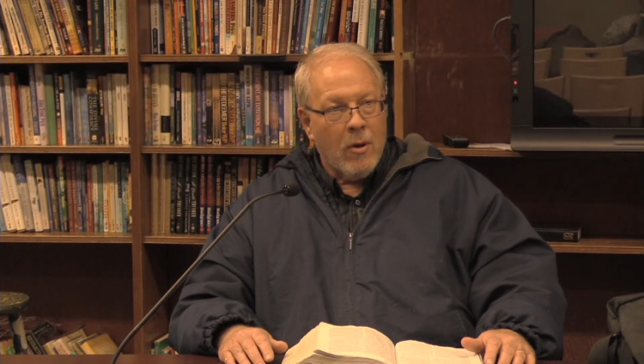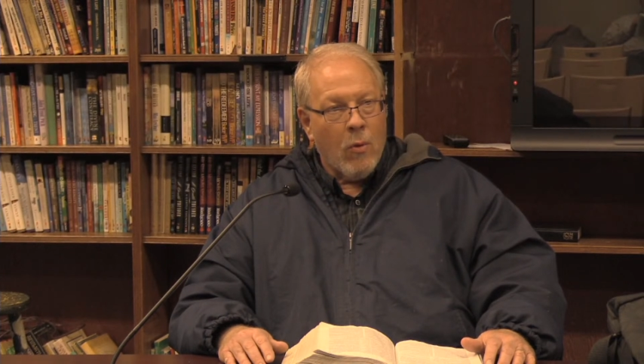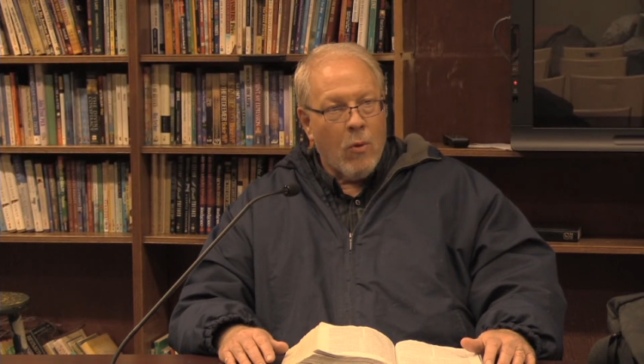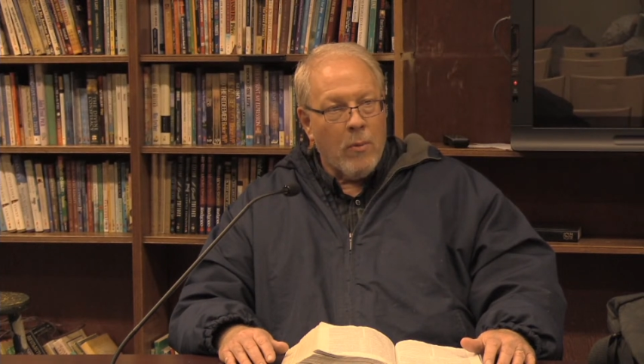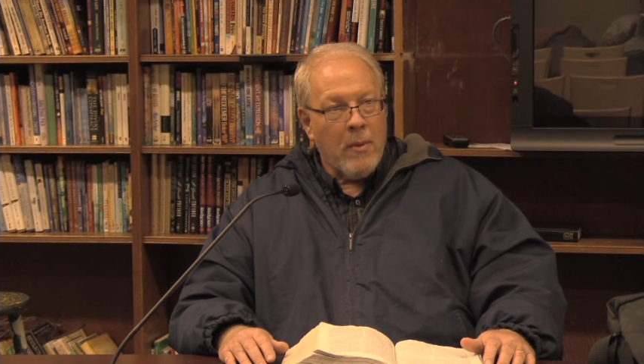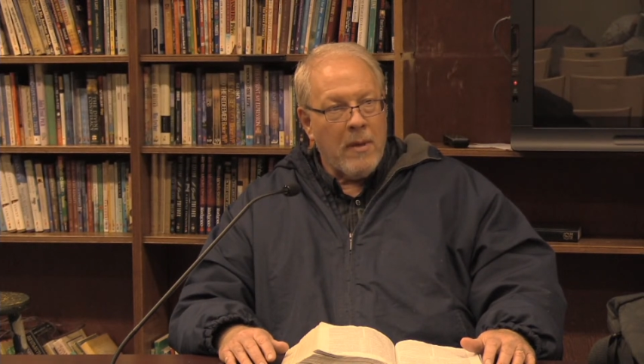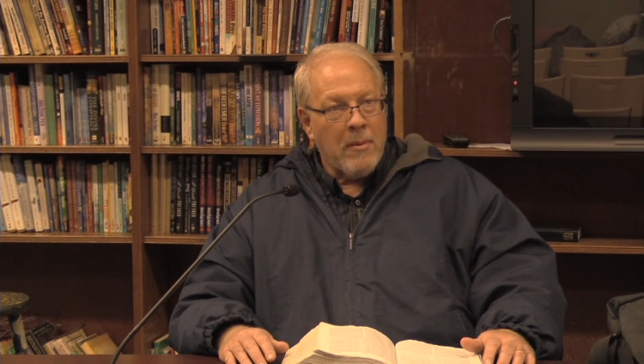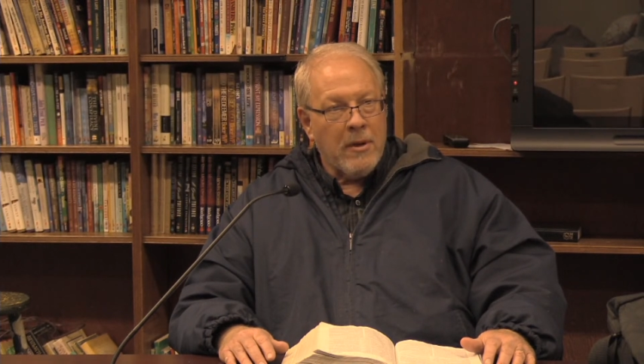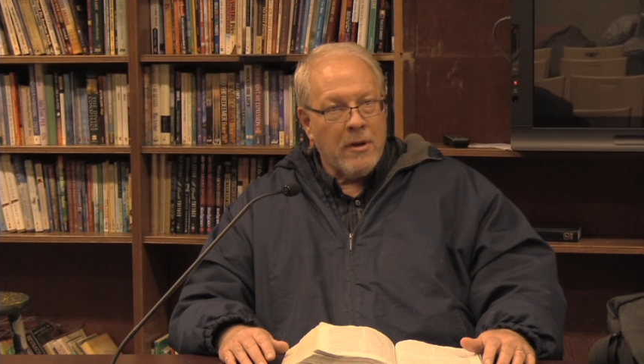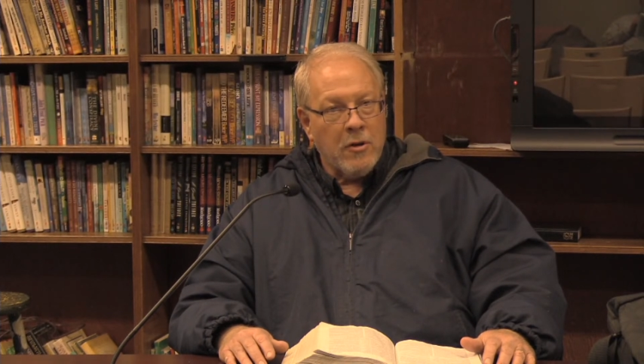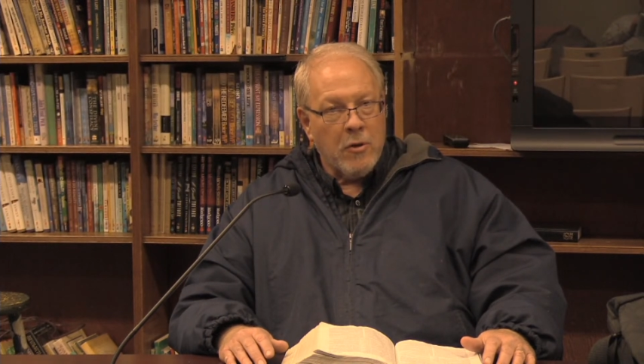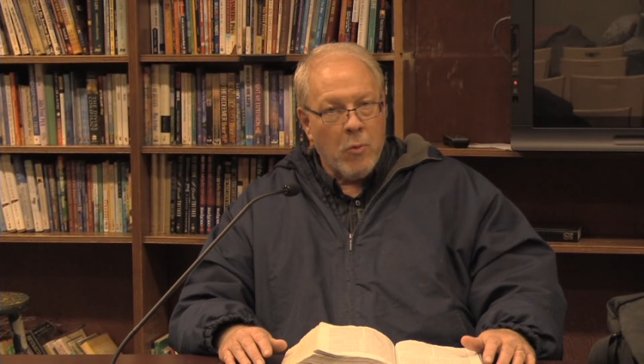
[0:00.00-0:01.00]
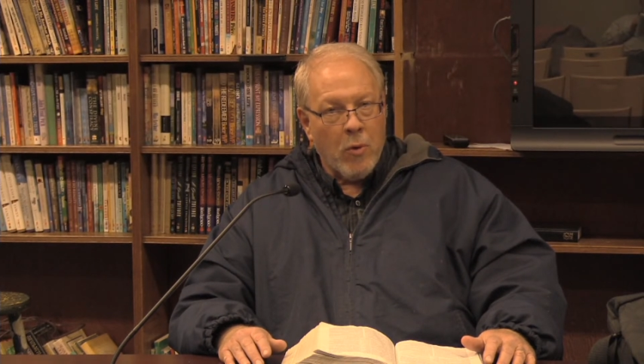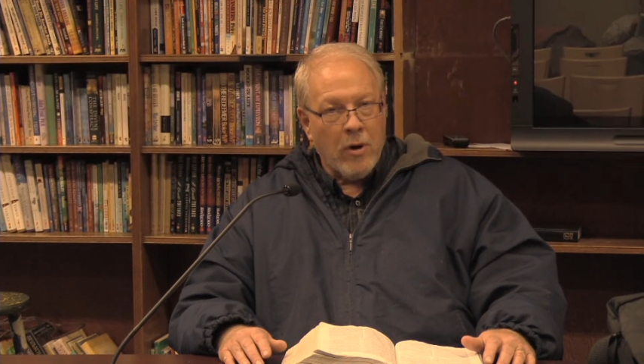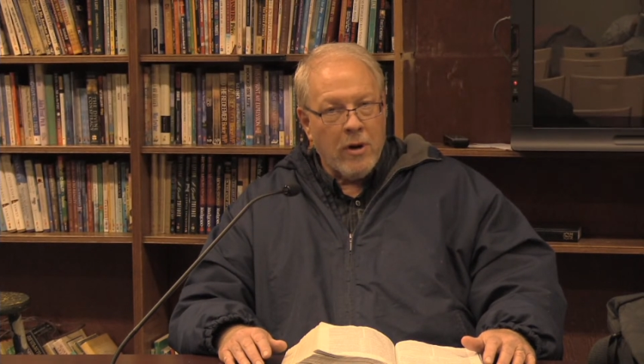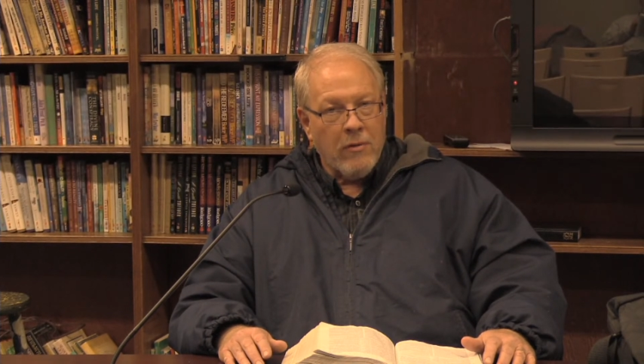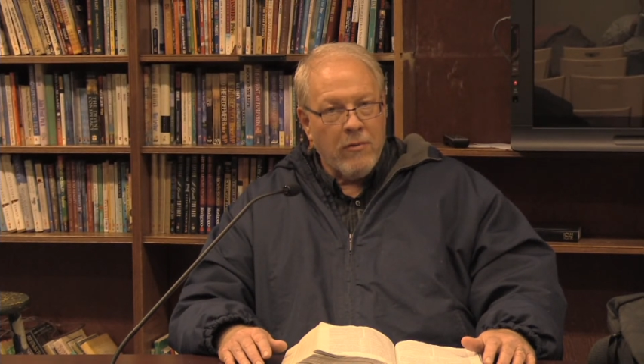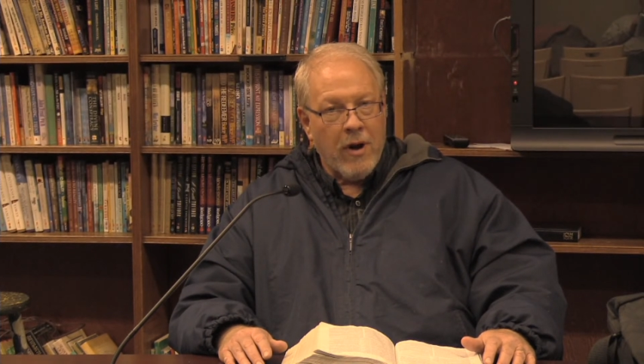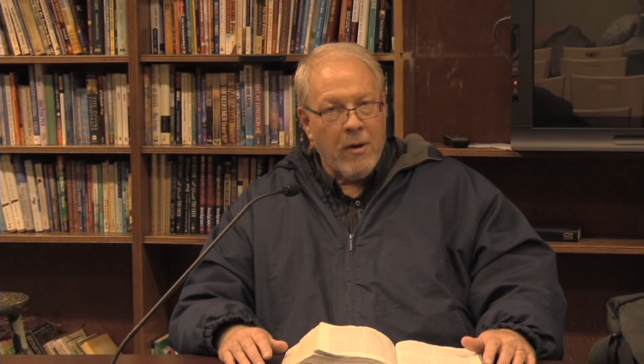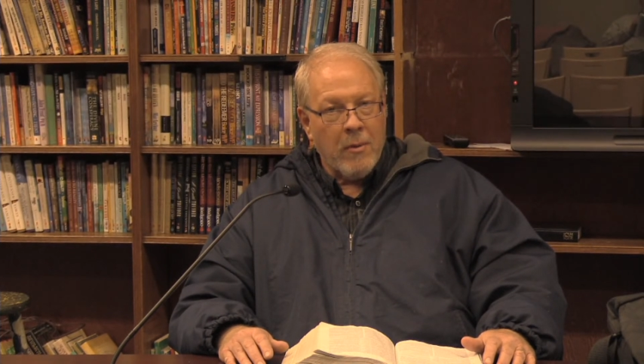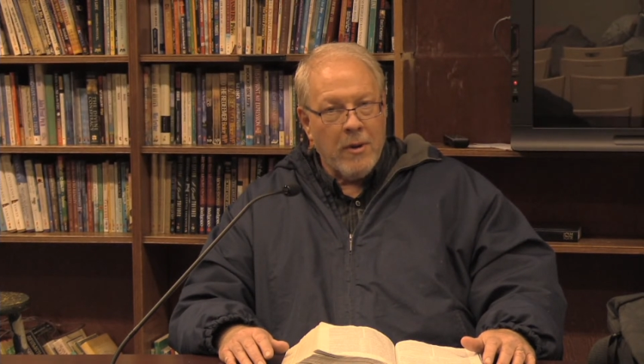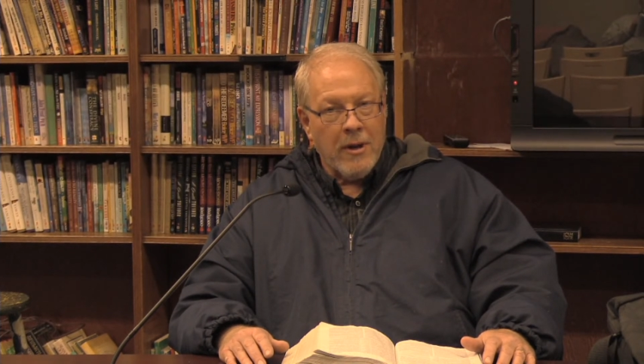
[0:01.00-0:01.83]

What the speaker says: or maybe in your work environment